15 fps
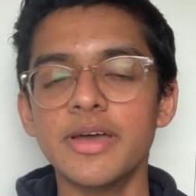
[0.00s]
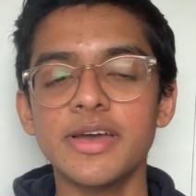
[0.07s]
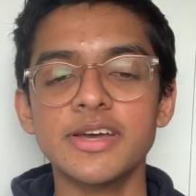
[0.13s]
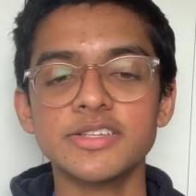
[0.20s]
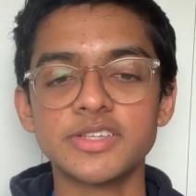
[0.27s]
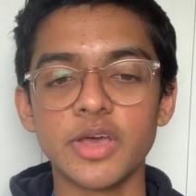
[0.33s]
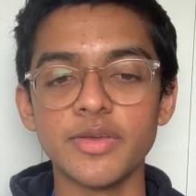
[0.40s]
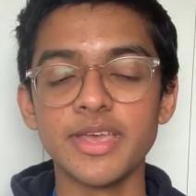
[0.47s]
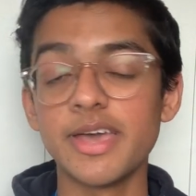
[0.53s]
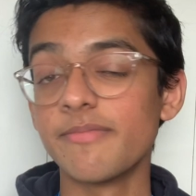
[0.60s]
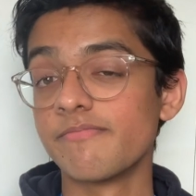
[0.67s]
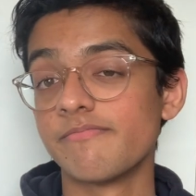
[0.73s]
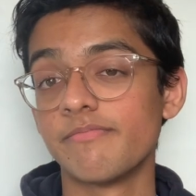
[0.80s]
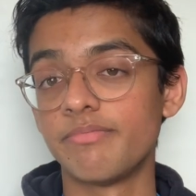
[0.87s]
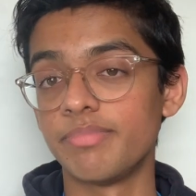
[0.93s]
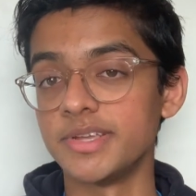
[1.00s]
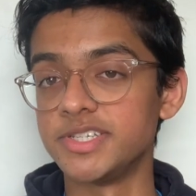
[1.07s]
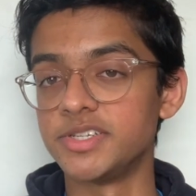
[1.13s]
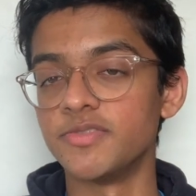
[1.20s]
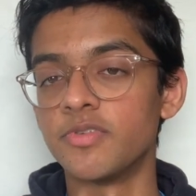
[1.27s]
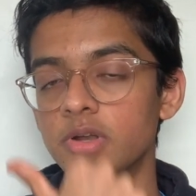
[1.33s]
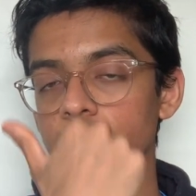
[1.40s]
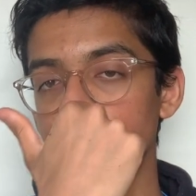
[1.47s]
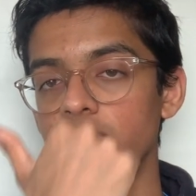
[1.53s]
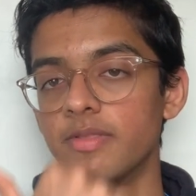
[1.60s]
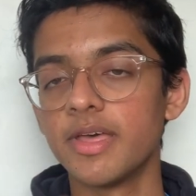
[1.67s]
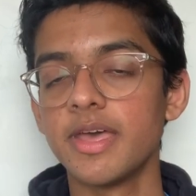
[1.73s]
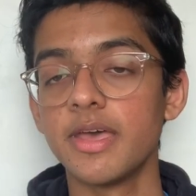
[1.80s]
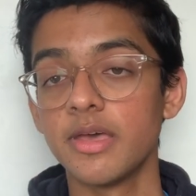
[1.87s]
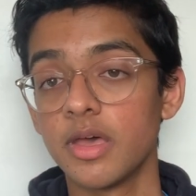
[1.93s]
So yeah, please do follow me on
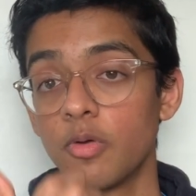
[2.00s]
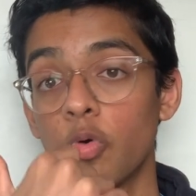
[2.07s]
there.